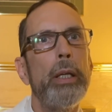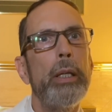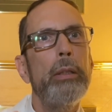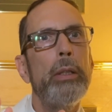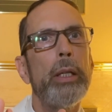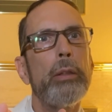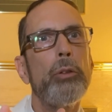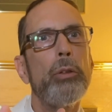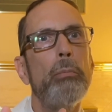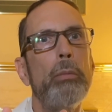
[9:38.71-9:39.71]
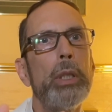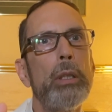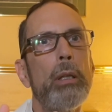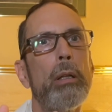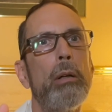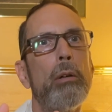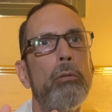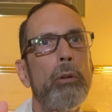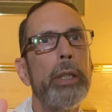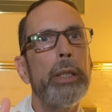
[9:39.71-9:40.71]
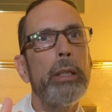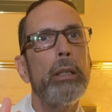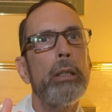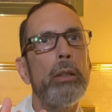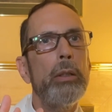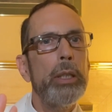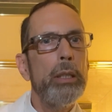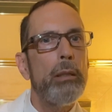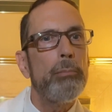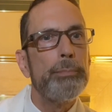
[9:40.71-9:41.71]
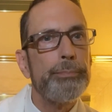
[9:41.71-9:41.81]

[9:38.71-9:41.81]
index, middle, ring, little.